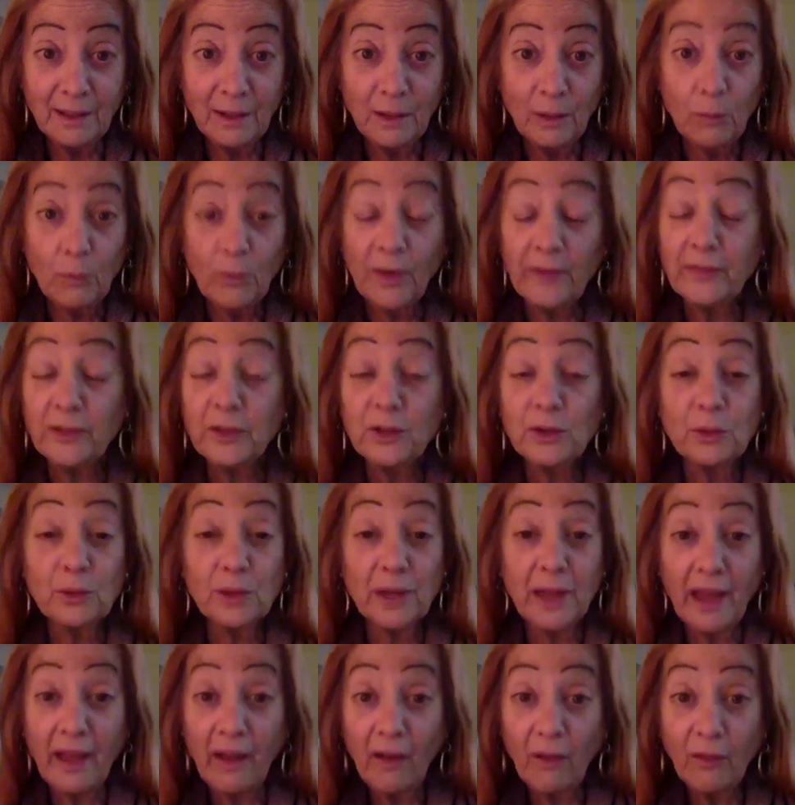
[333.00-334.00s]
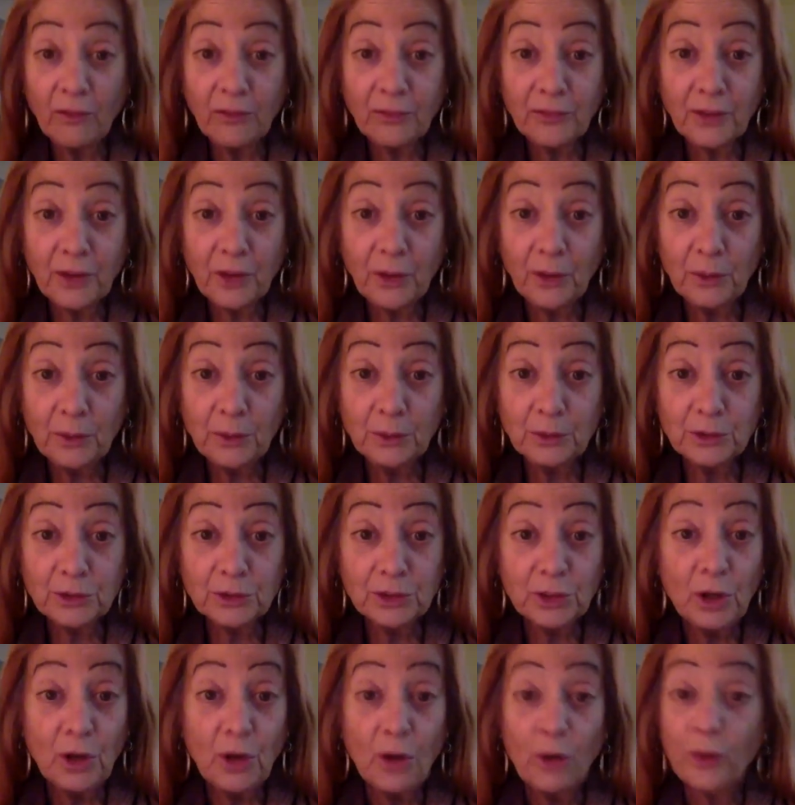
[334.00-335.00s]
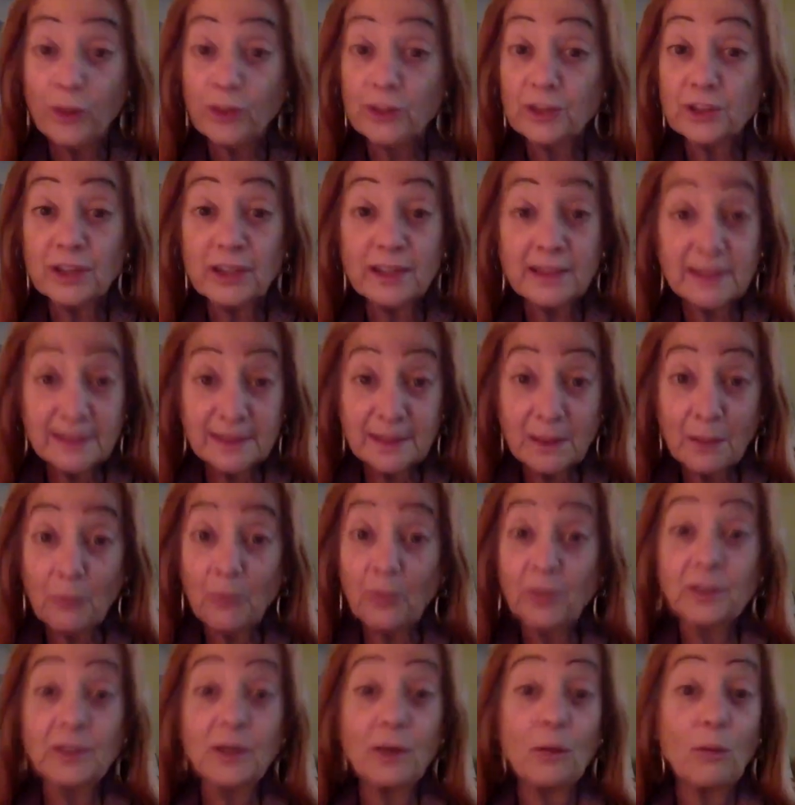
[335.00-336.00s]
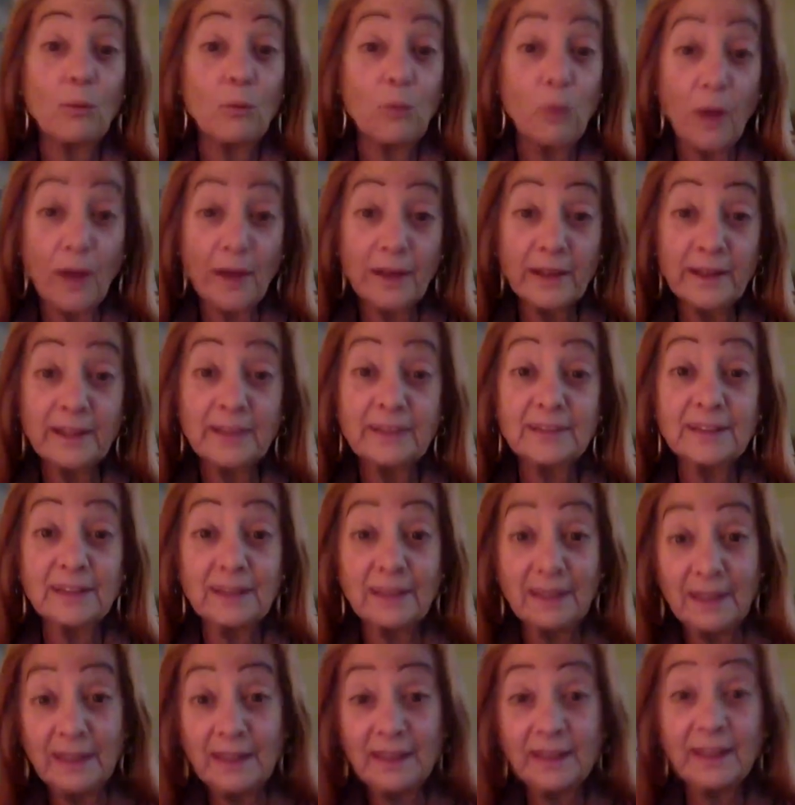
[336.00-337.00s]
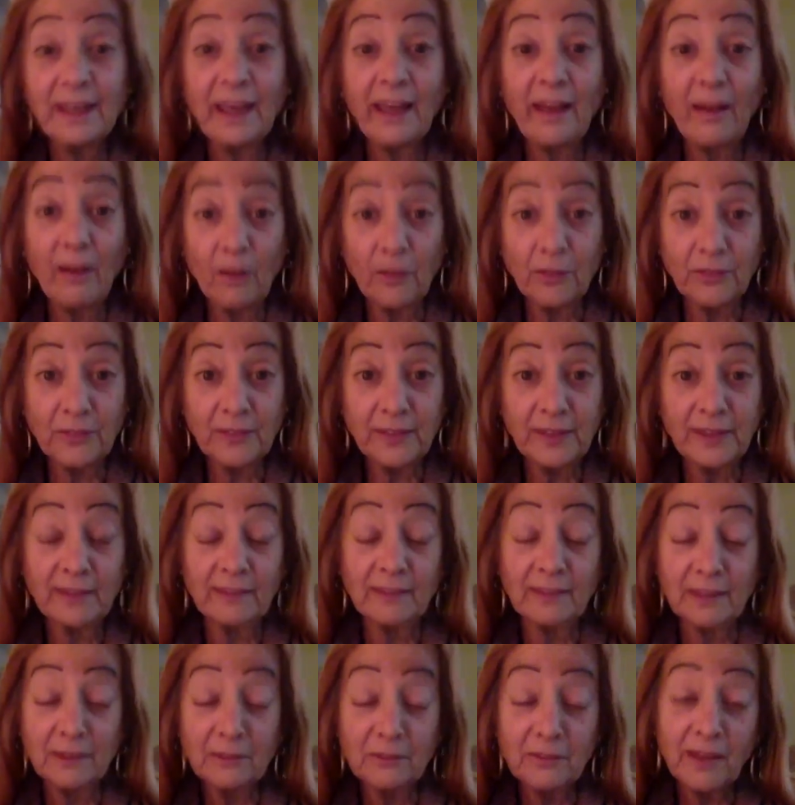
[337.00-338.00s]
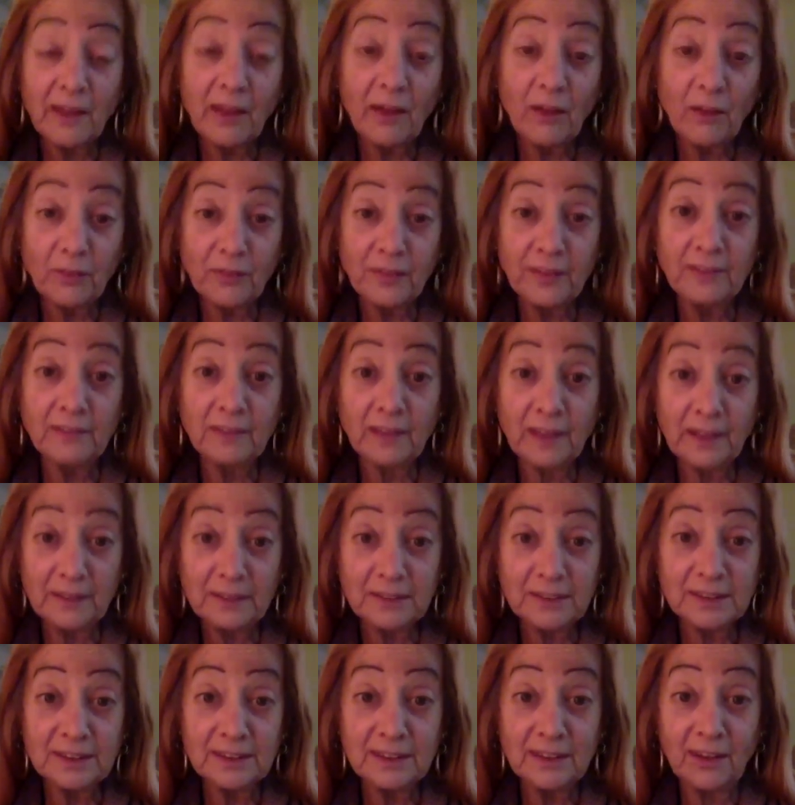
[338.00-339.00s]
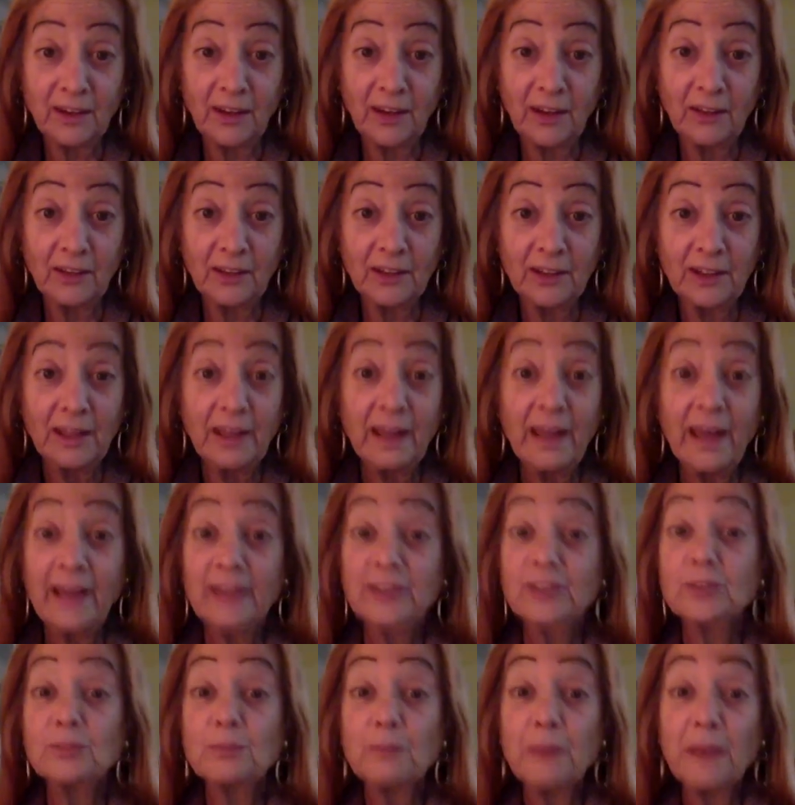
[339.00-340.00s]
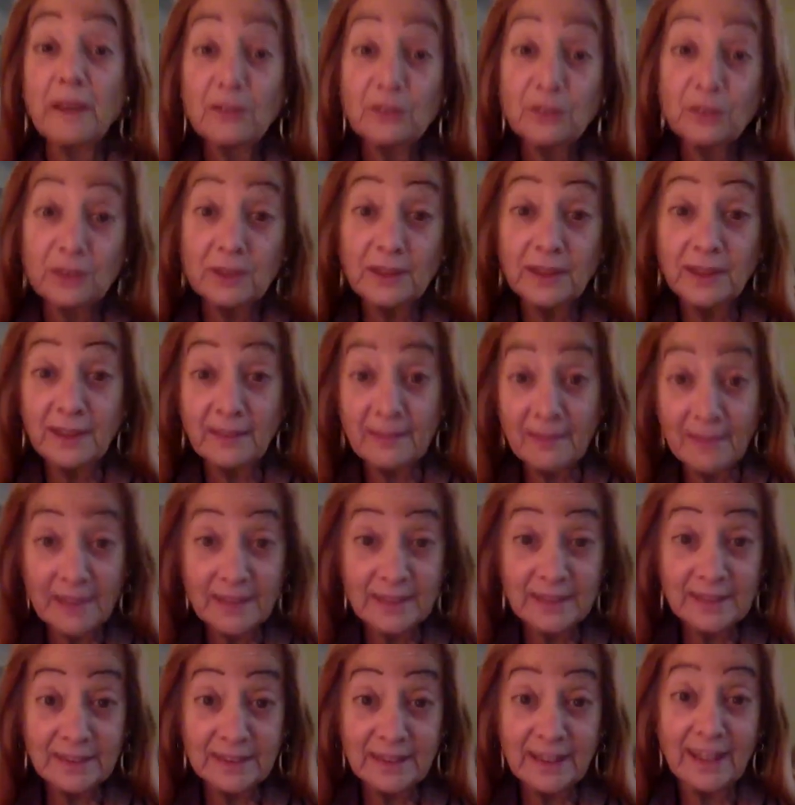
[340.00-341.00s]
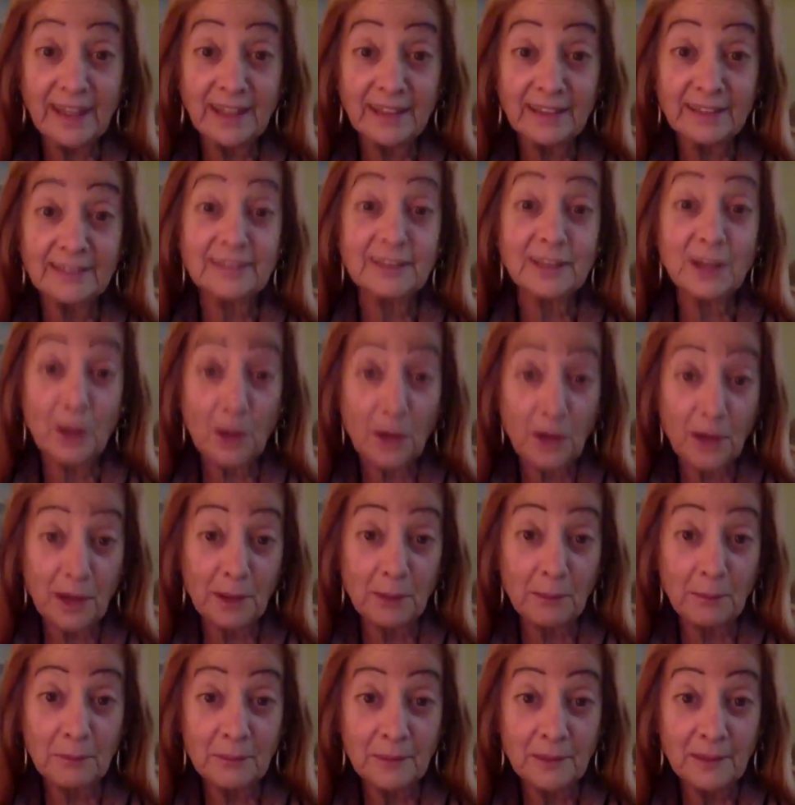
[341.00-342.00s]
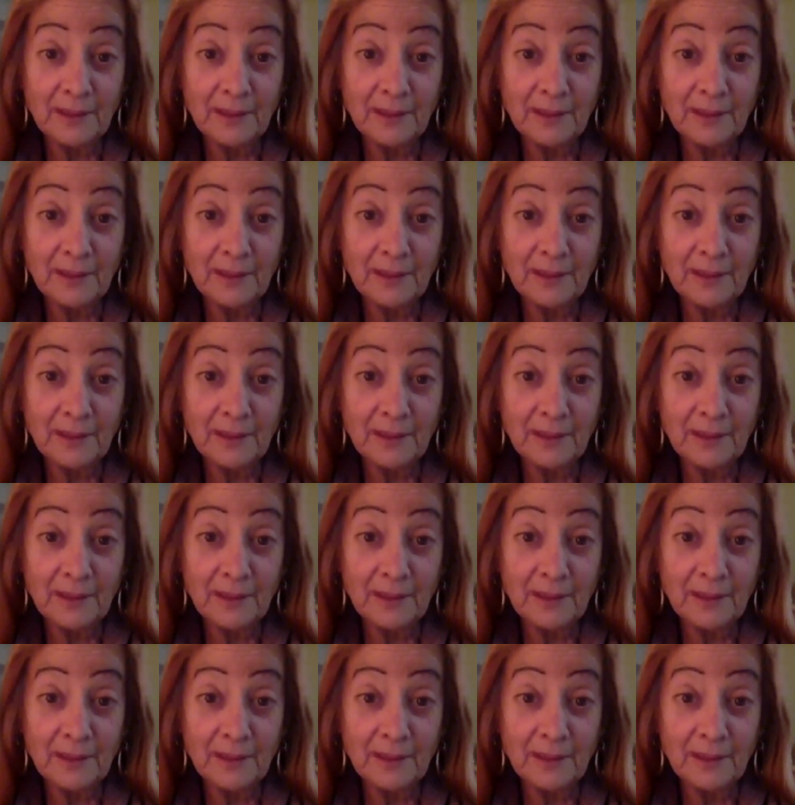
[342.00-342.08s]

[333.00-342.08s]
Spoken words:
whether you're a health coach or just someone wanting to eat healthy and live a healthy lifestyle, especially in this day and time.